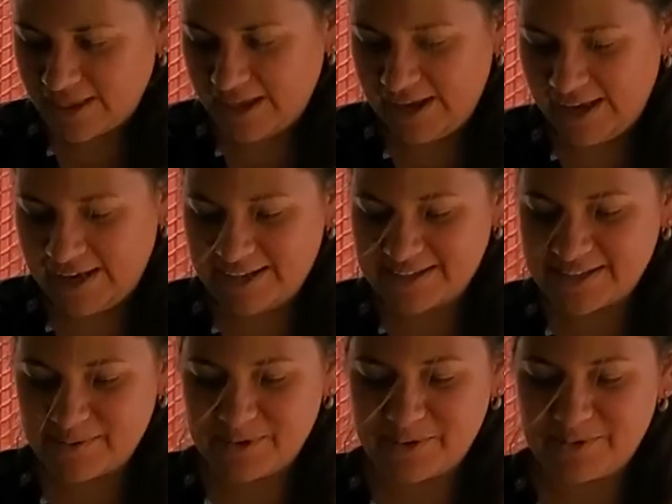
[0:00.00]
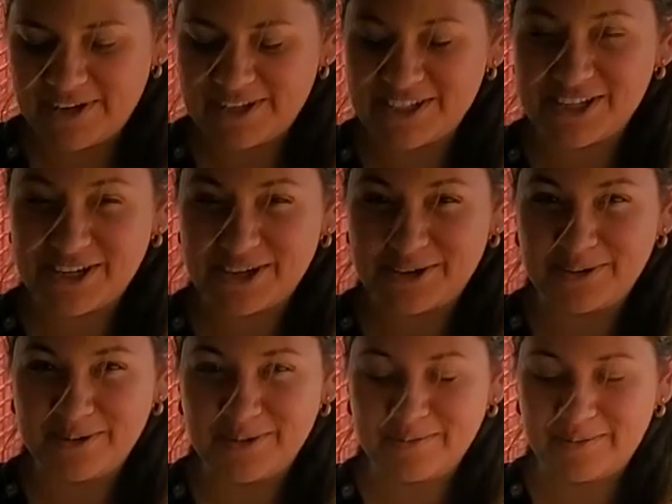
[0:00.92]
And I'm going to read it to
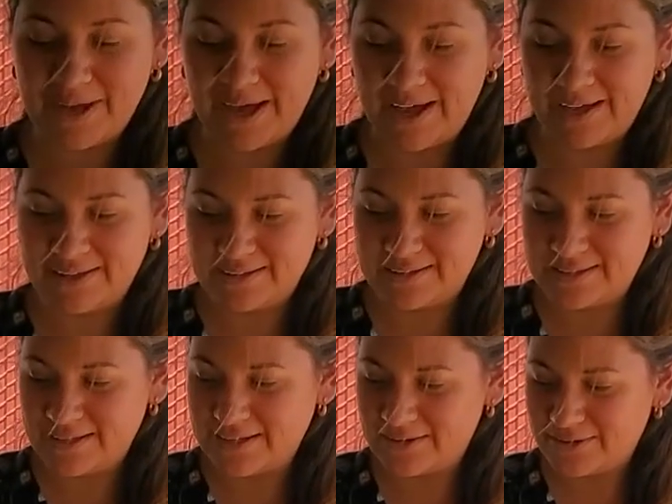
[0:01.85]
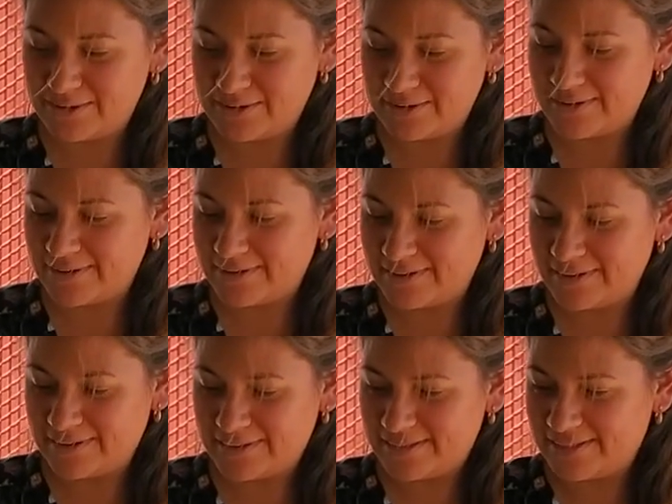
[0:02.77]
you. But a little
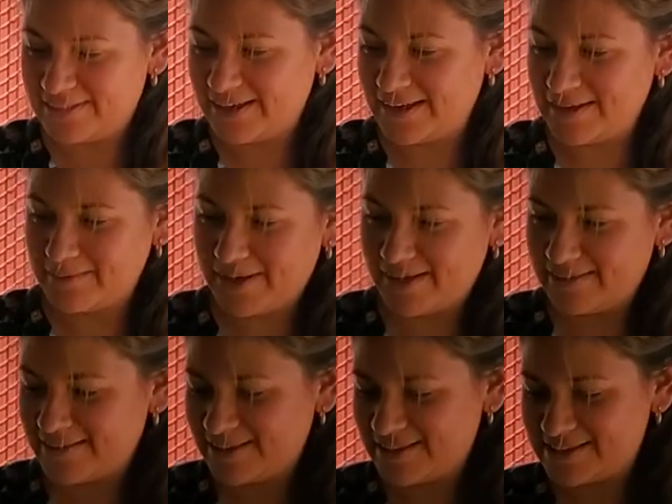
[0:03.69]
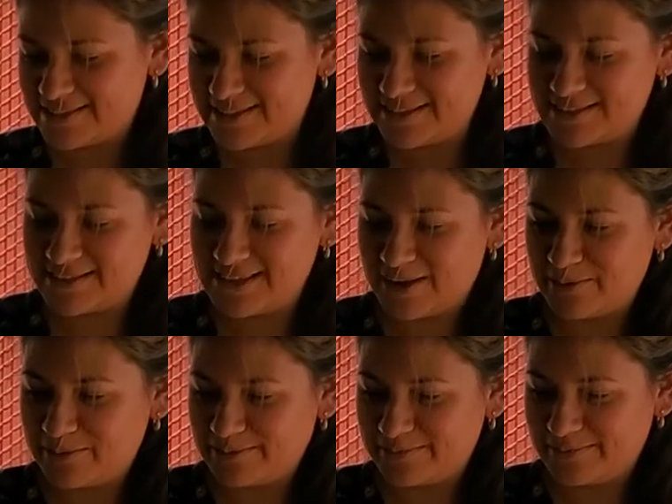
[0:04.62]
thing about this is
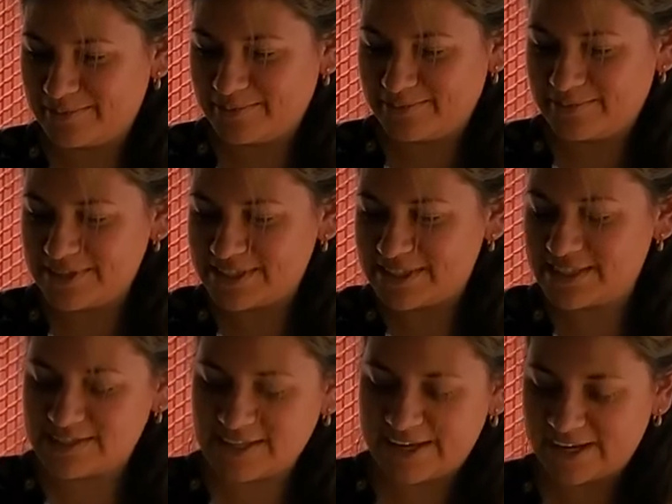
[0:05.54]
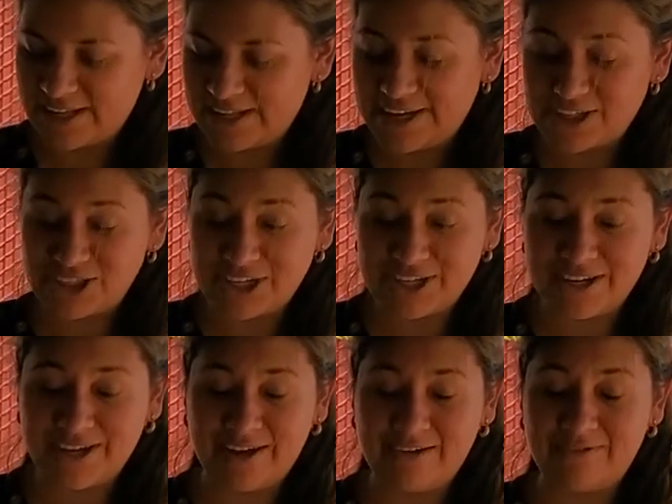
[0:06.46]
that this is like collection
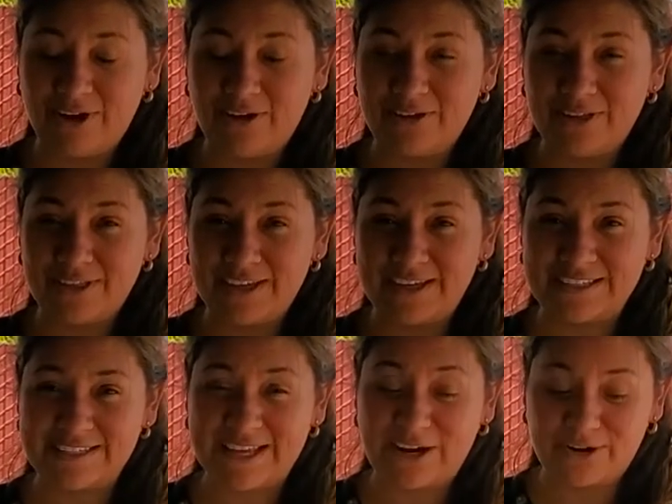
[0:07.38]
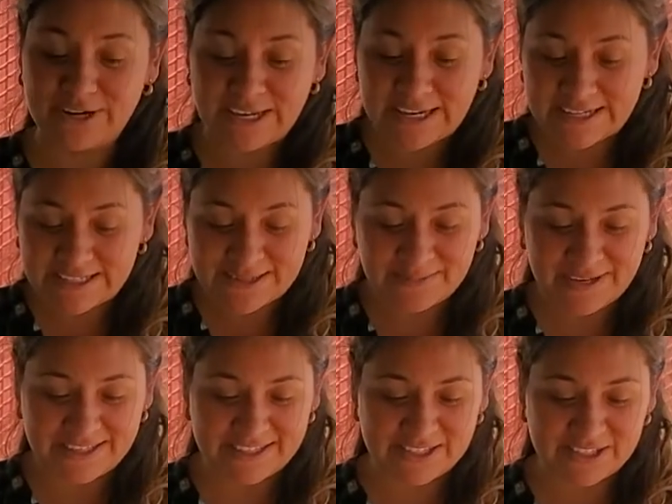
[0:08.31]
of all the things that are needed to
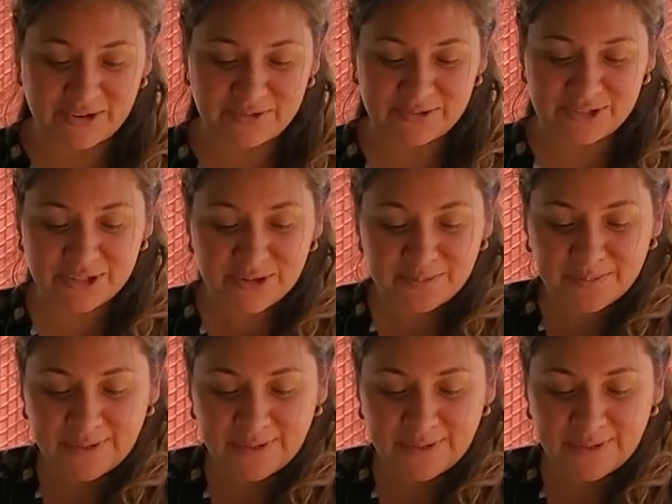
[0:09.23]
make the stone soup.